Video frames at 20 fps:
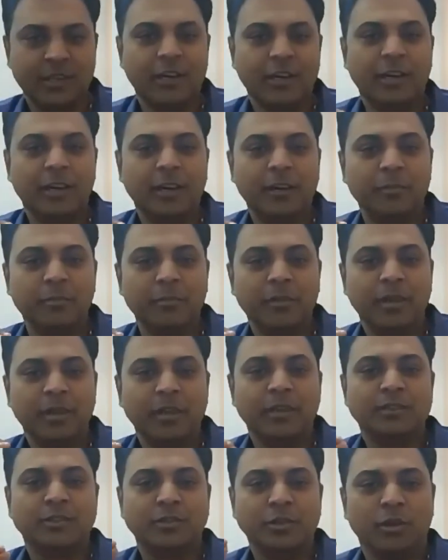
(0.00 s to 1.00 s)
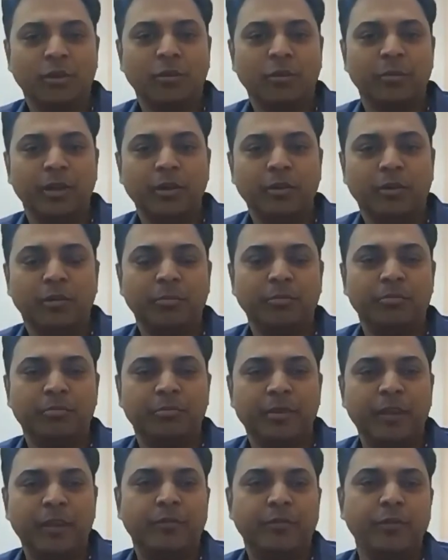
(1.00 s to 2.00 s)
So,
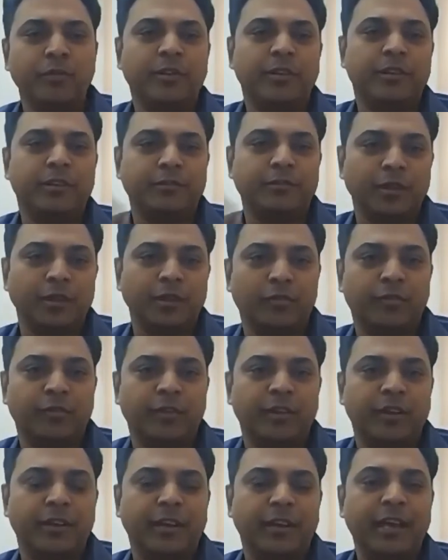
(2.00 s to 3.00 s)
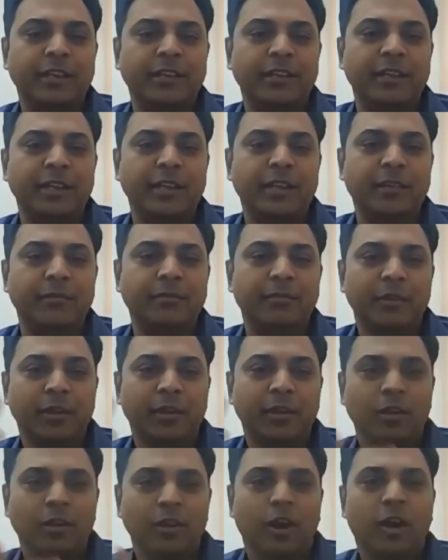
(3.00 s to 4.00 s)
if you sort of take
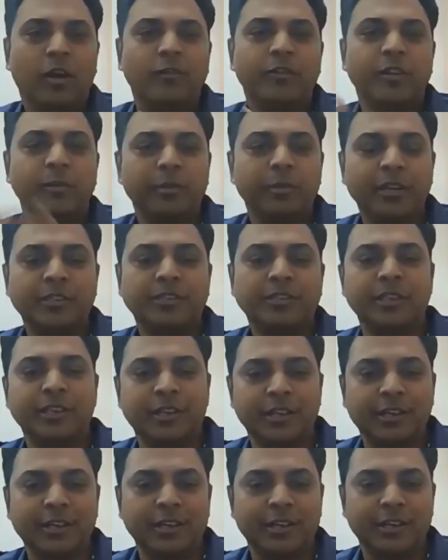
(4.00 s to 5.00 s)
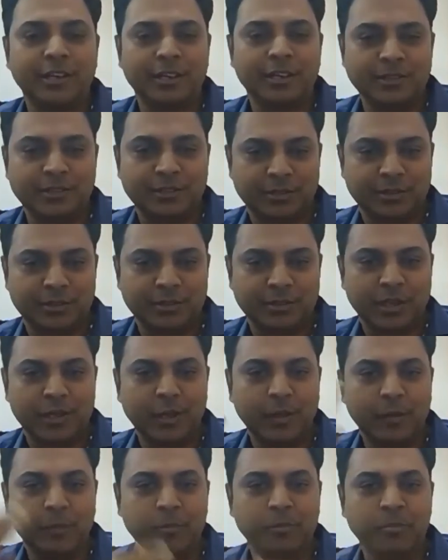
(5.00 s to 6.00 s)
the law of diminishing returns,
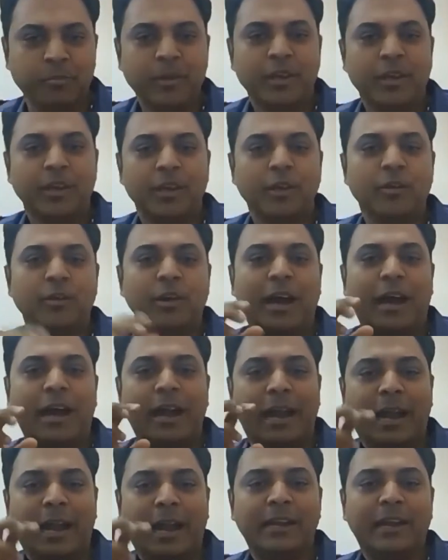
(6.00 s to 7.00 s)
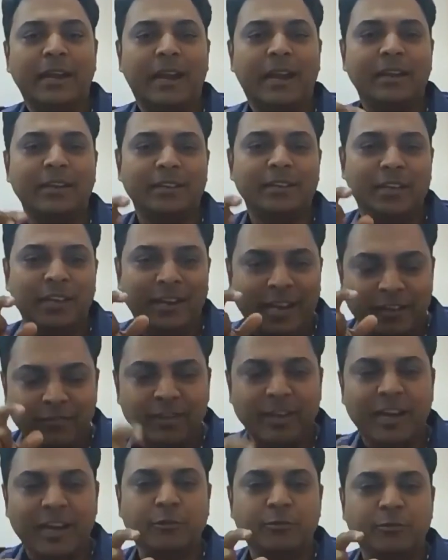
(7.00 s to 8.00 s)
and the
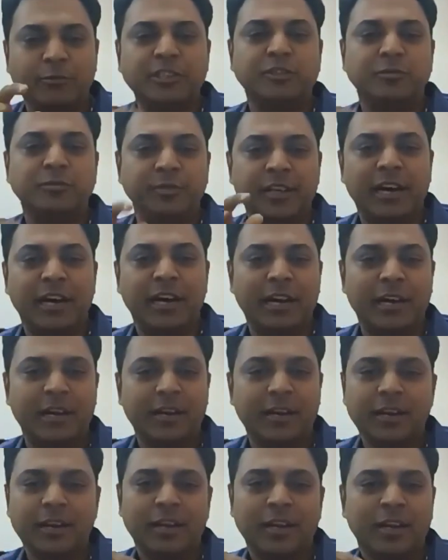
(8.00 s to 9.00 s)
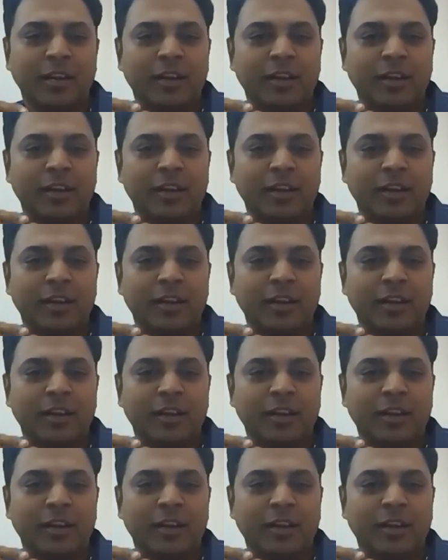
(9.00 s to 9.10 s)
level at which we are,